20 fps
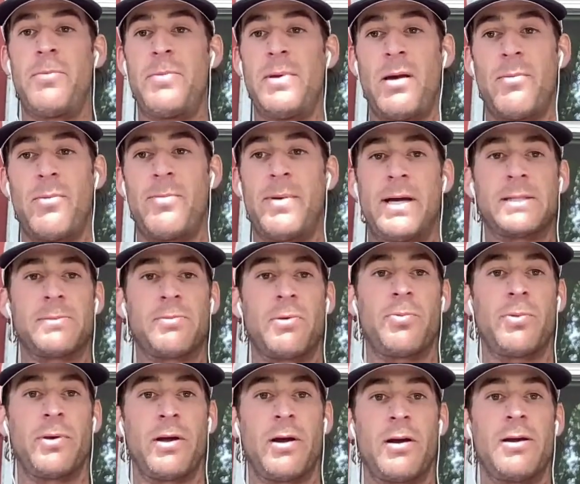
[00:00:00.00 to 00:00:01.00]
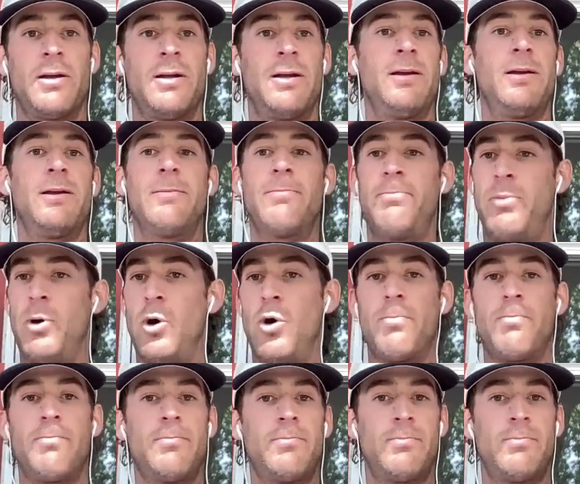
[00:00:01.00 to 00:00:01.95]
to become a basketball player. Boom.